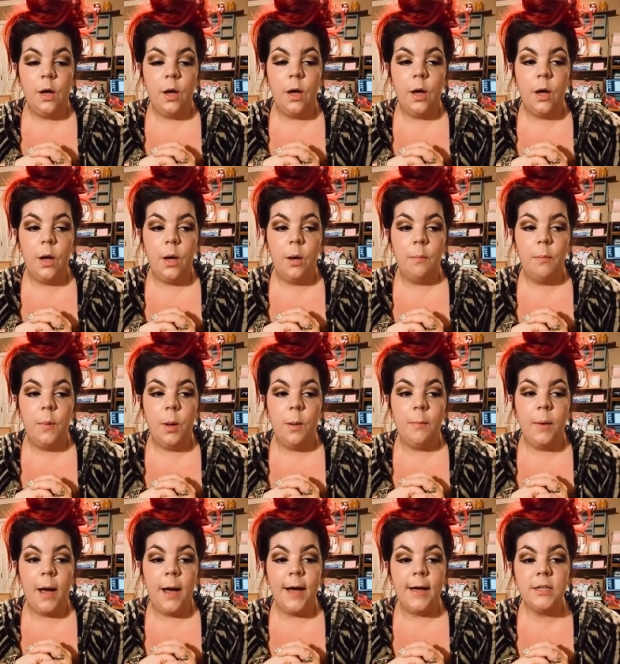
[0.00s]

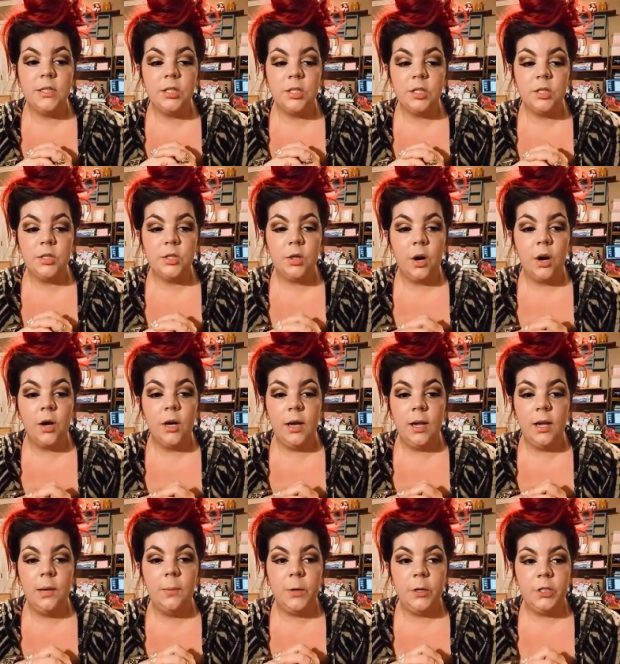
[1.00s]
But I
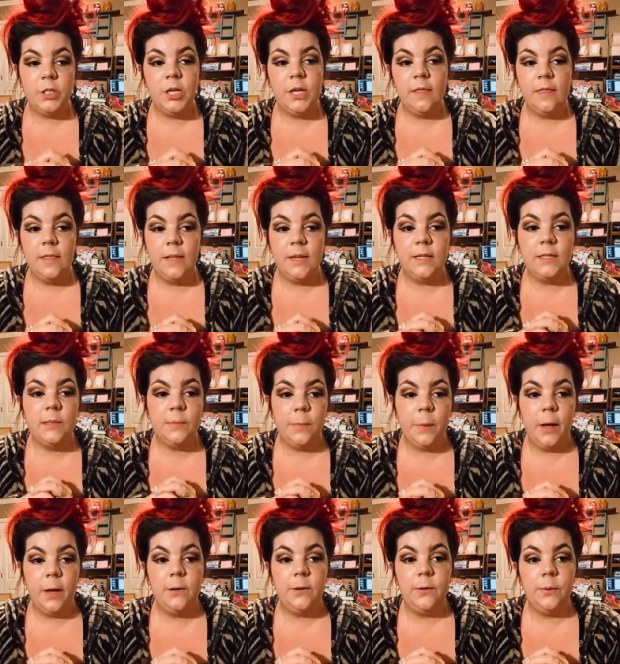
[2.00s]
started pushing these
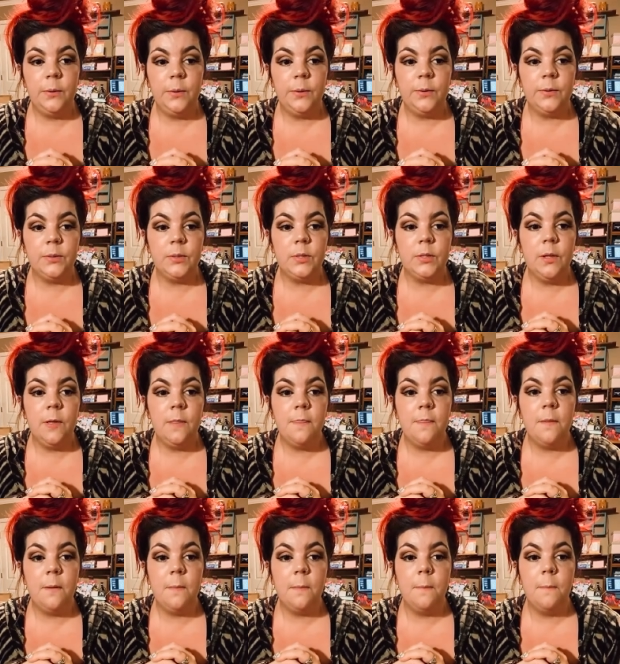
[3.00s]
bundles
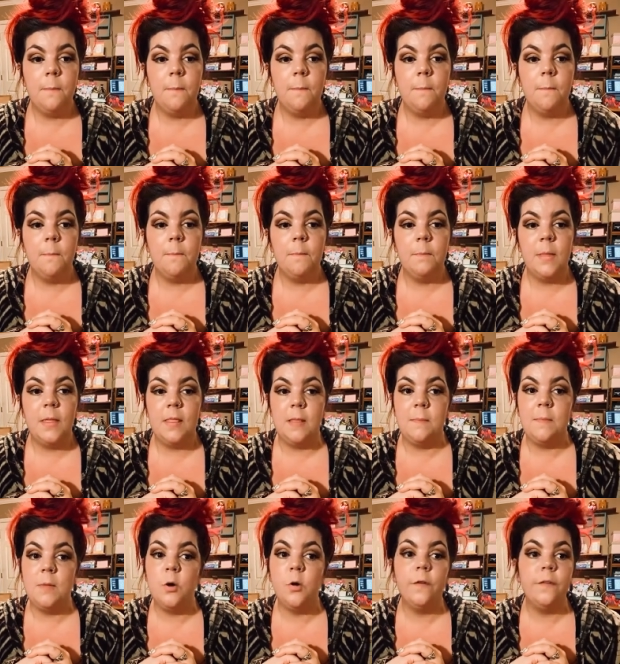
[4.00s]
in the
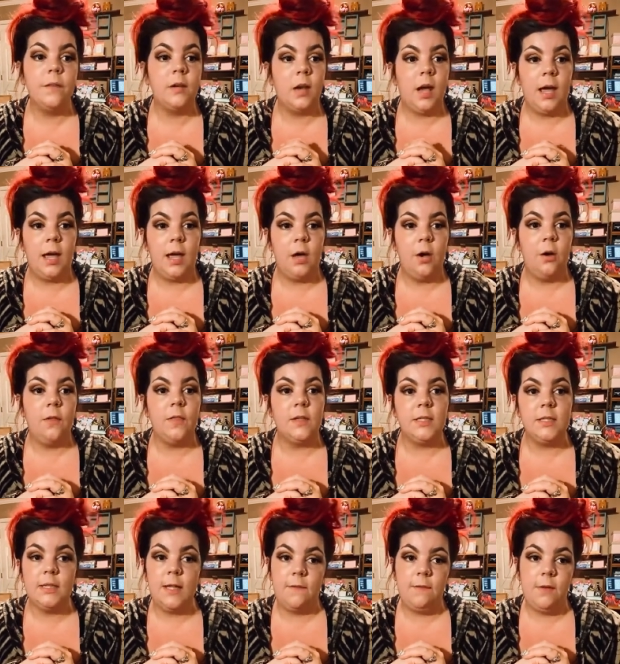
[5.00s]
middle of the night on the
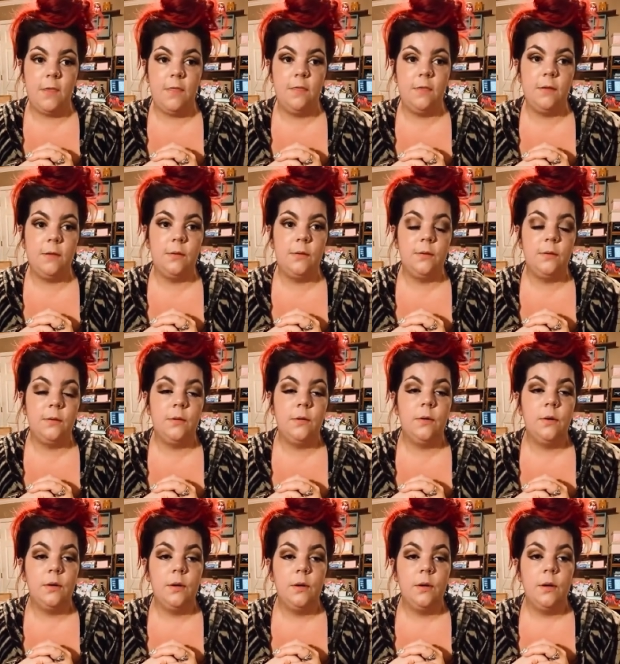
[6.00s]
7th.
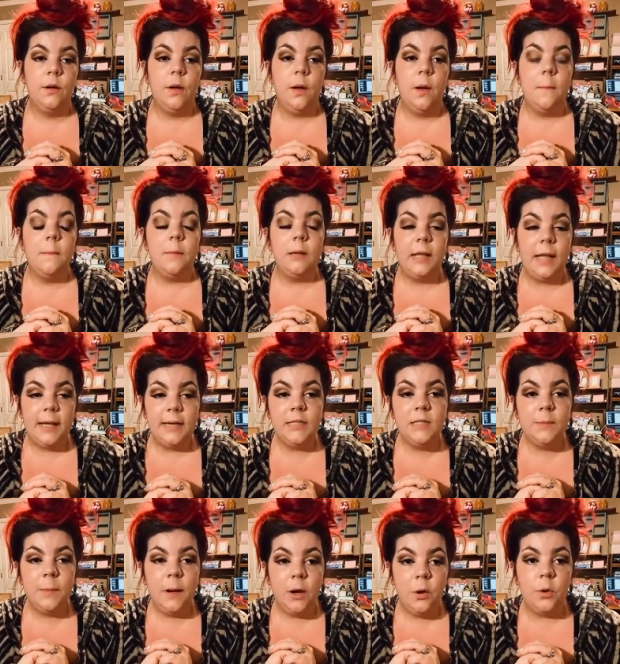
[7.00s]

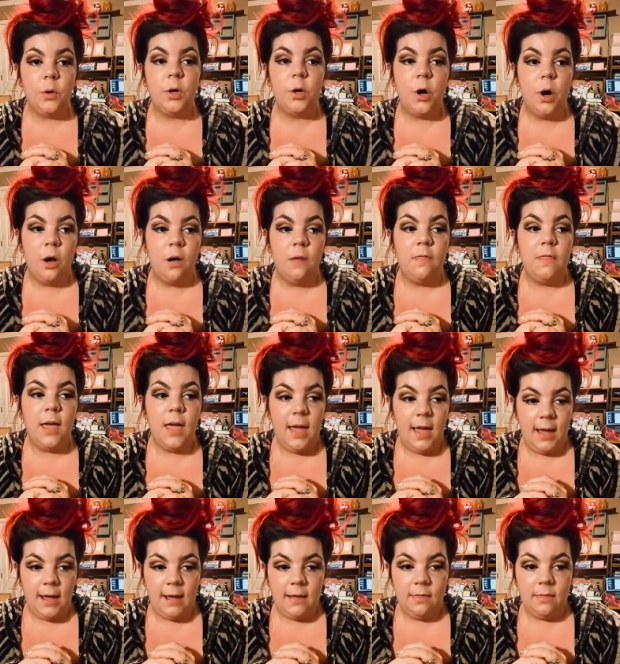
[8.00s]
Placed my order on the
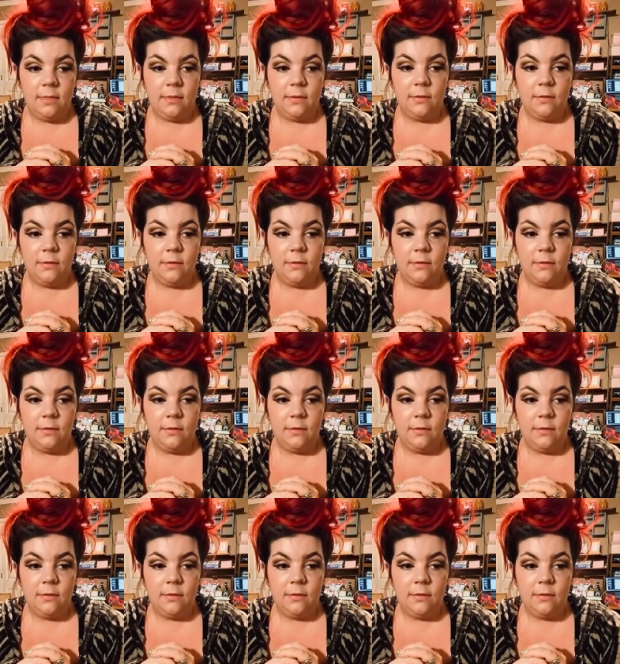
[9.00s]
8th